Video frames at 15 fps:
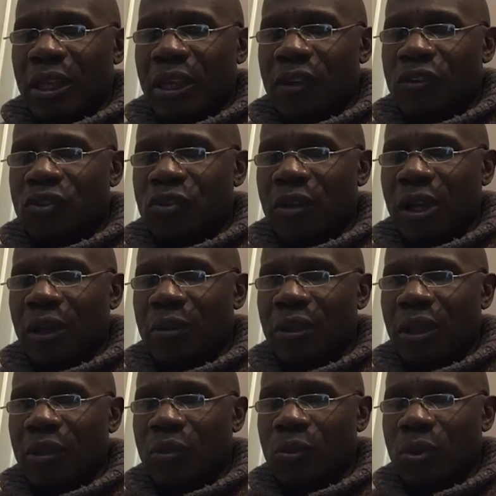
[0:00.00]
lake trout
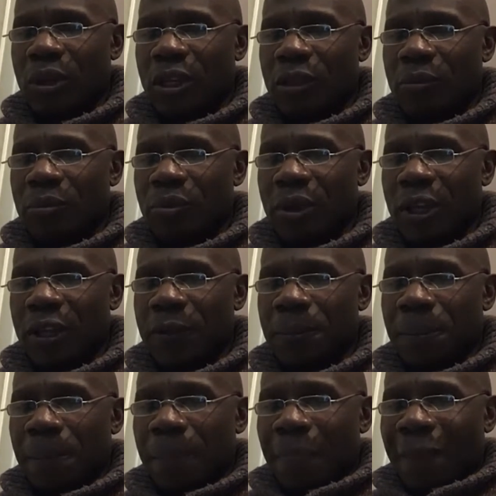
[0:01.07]
and white bread
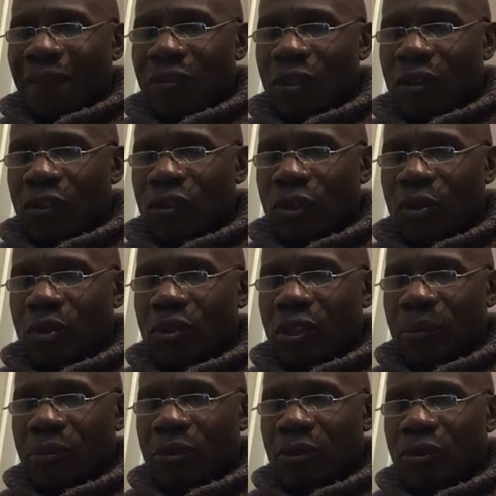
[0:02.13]
that soaks
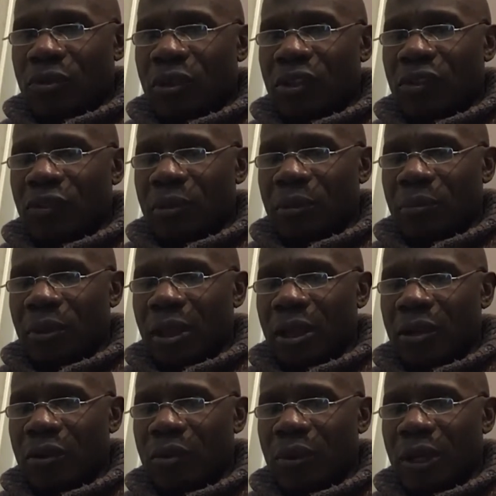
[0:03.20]
up the grease from a
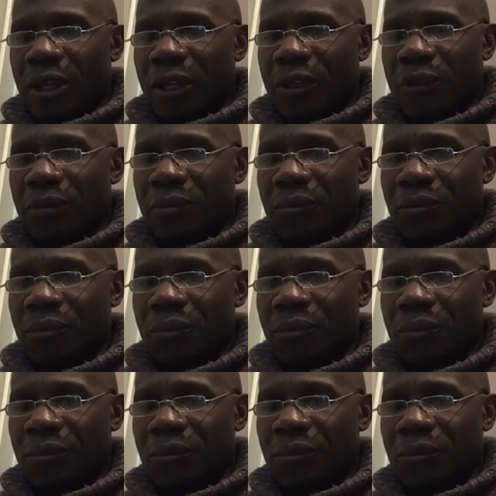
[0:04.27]
block away.